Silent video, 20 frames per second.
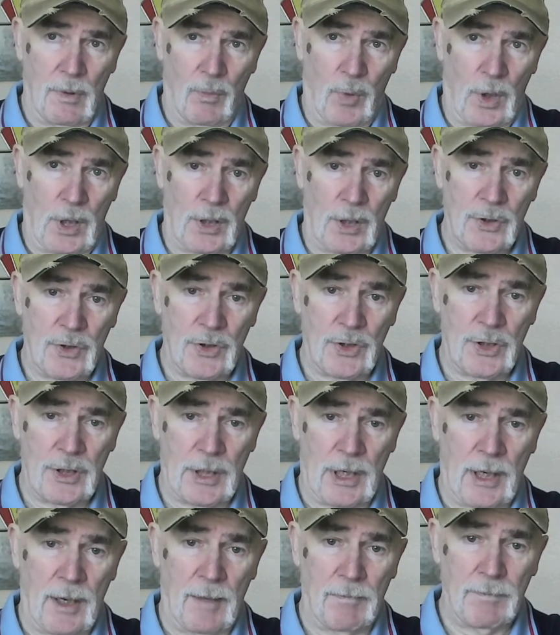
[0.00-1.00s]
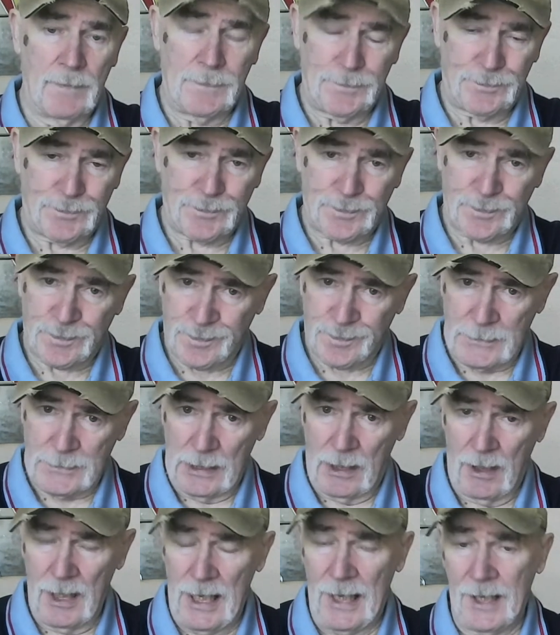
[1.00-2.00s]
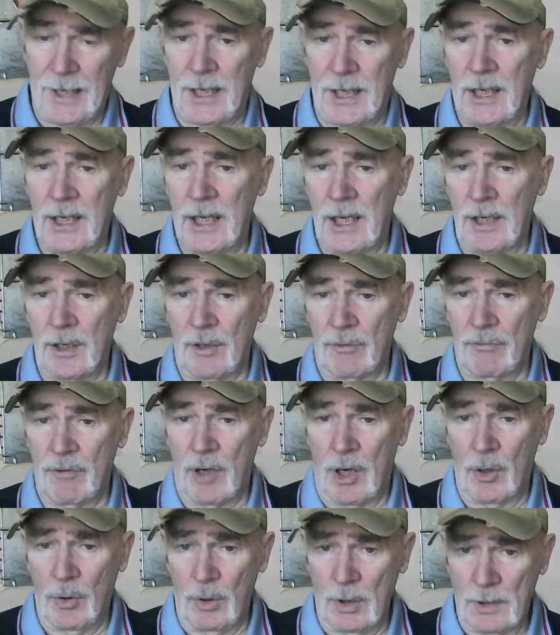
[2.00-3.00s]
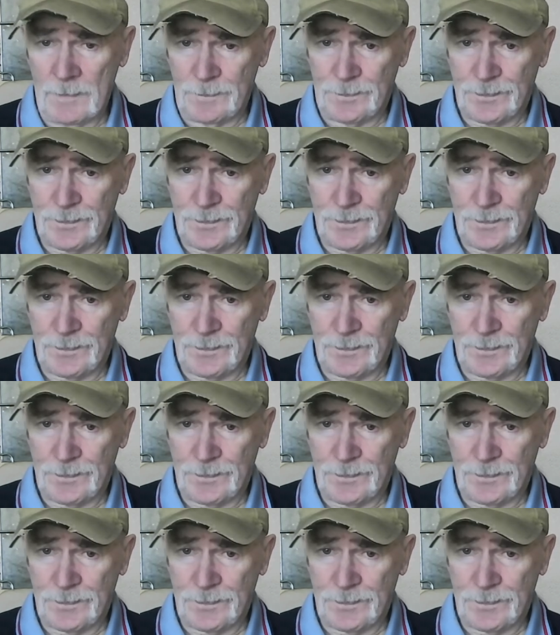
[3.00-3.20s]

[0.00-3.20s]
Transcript: was lacking in a role